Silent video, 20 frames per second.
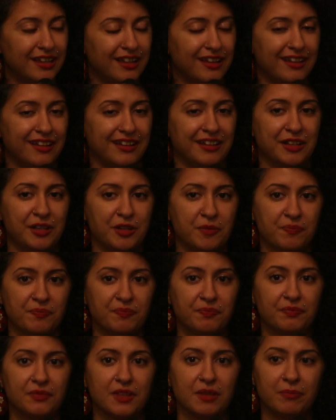
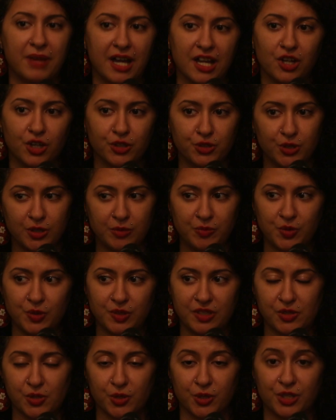my autoimmune
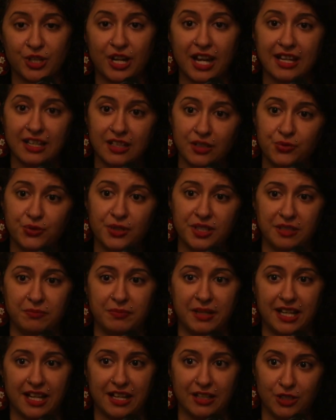disorder, I live with it,
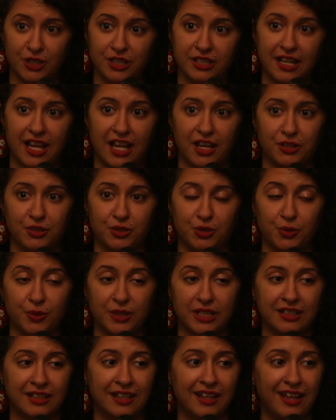but I learned how to do
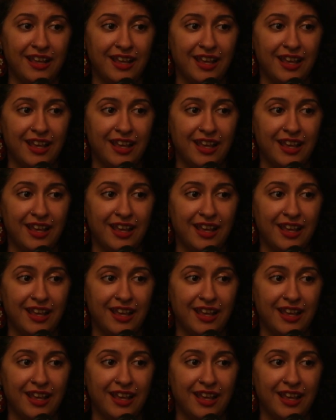it.